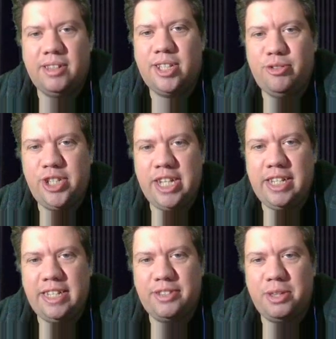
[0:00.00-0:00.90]
Lil
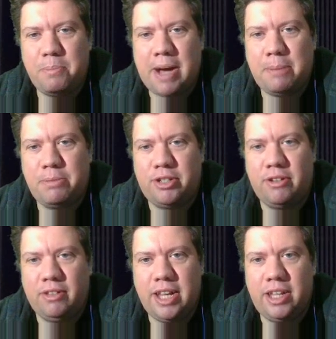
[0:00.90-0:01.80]
Genie is the
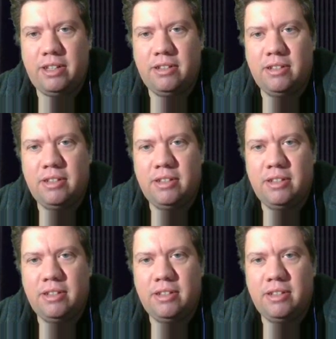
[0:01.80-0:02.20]
mobster lady.